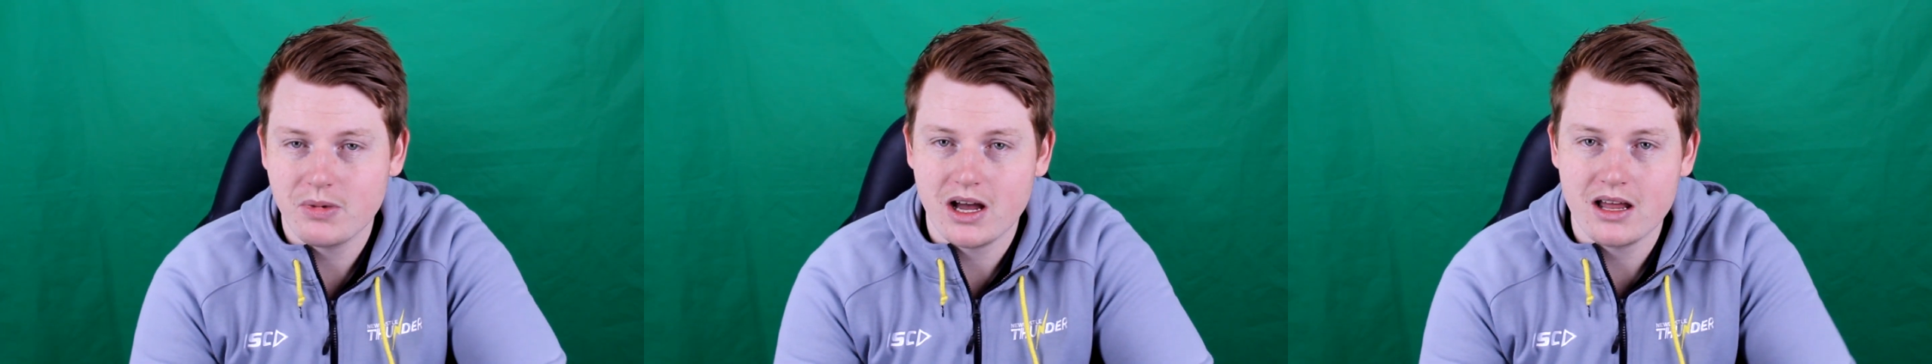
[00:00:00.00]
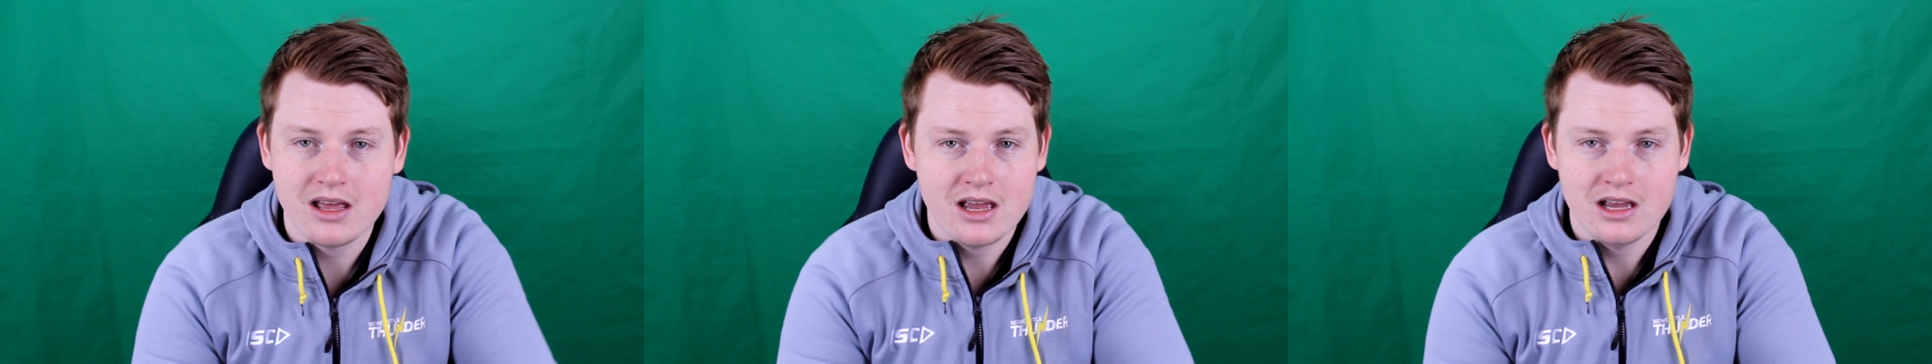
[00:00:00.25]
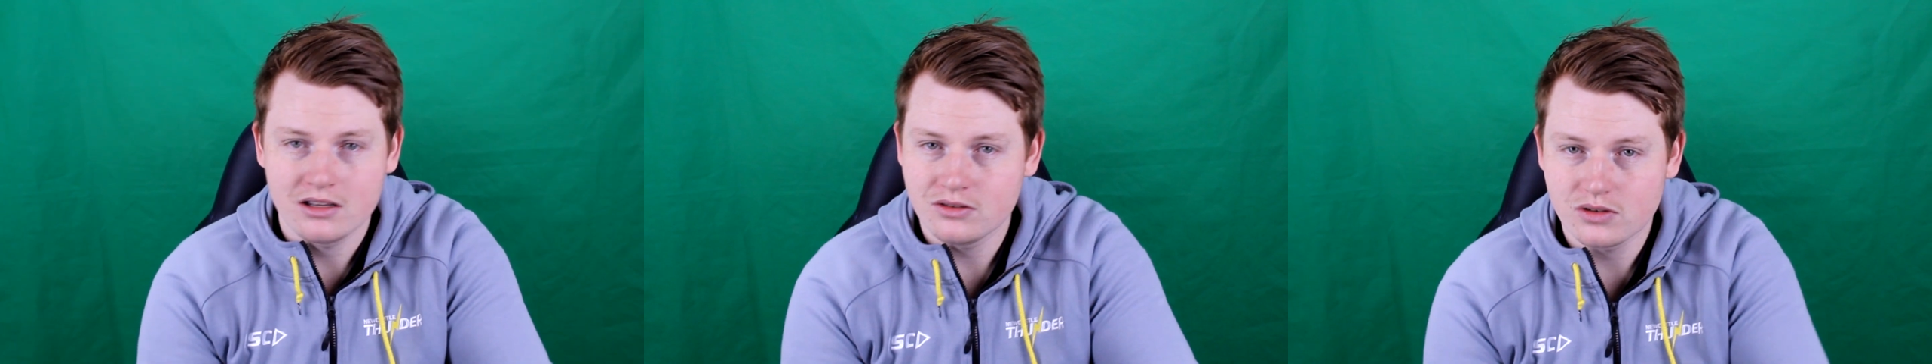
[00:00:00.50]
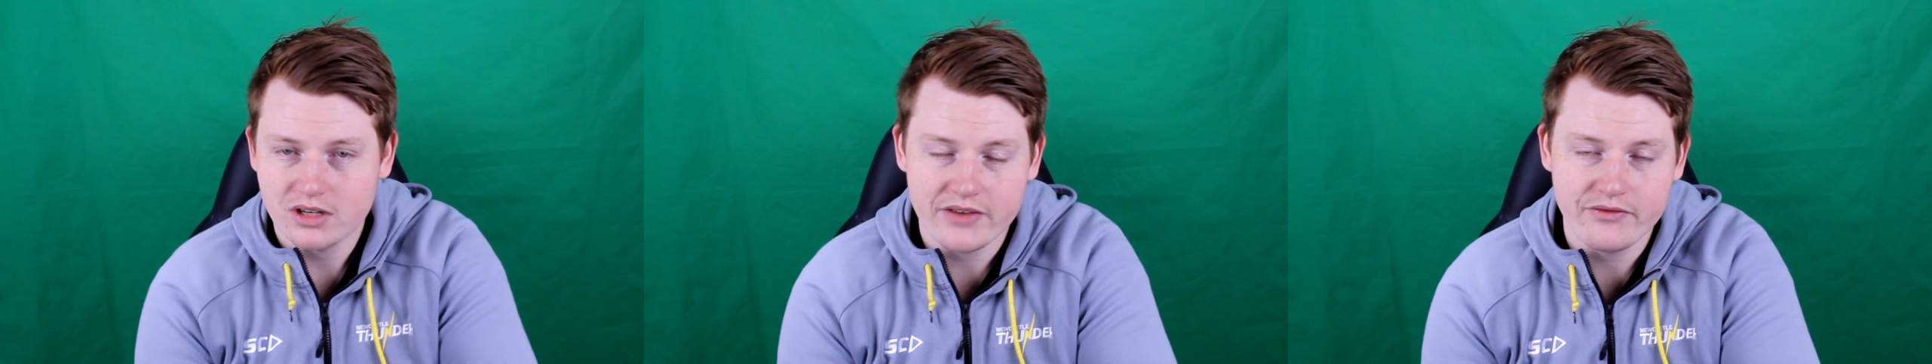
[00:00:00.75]
but
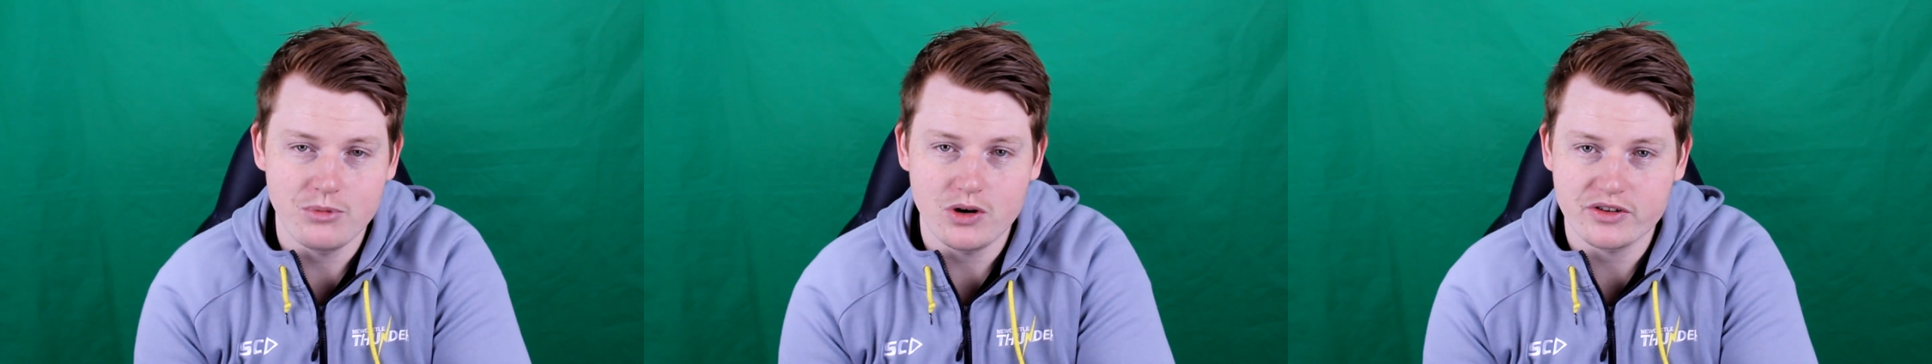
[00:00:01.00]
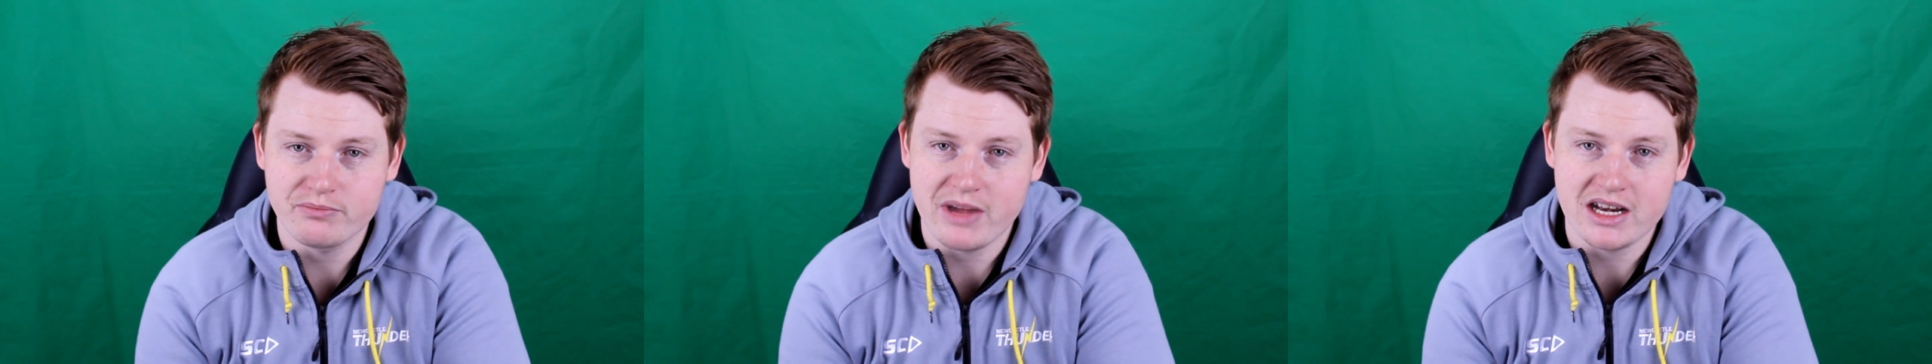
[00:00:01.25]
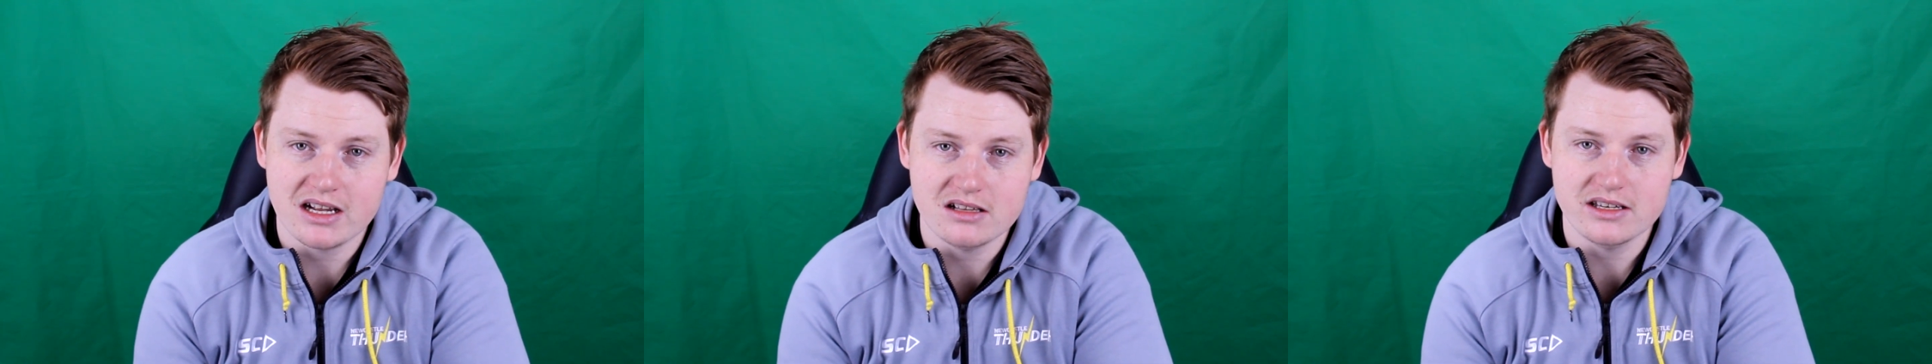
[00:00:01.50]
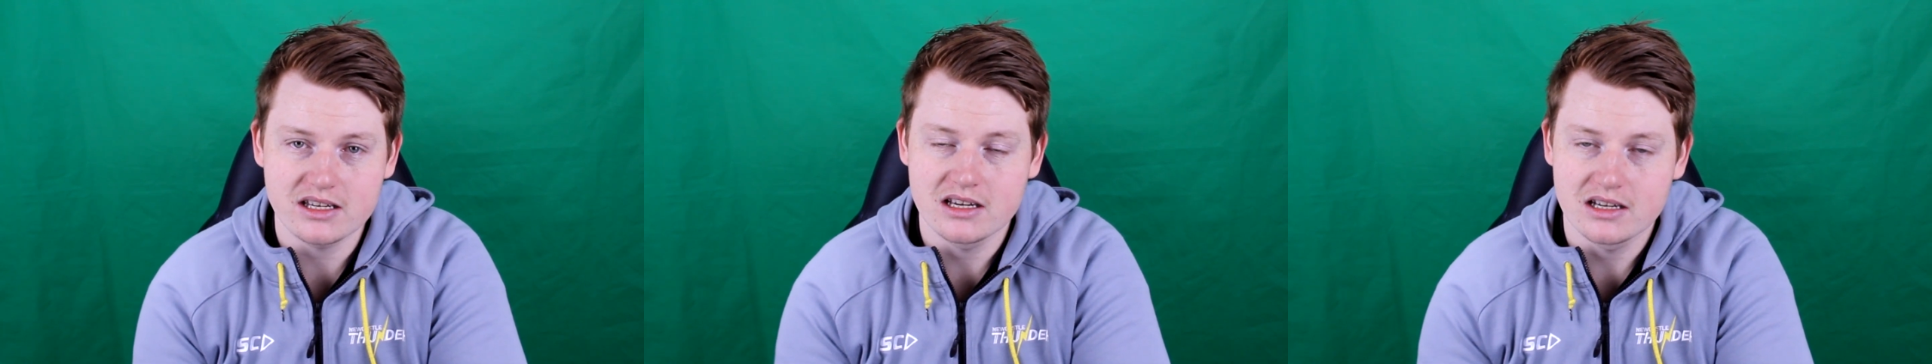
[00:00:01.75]
look, Kevin Walters made it
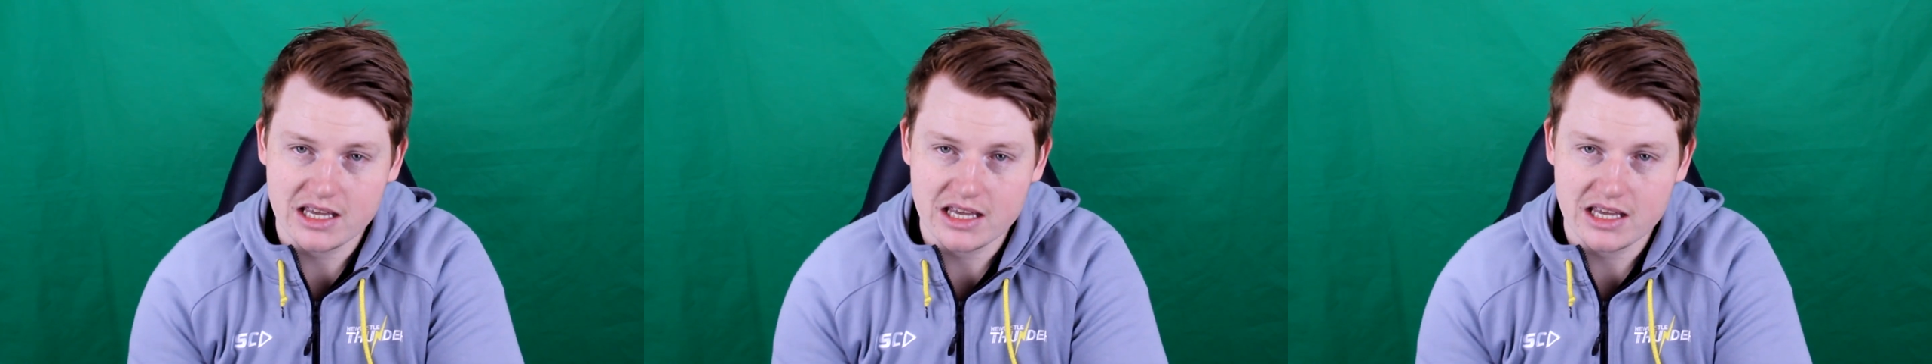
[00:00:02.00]
clear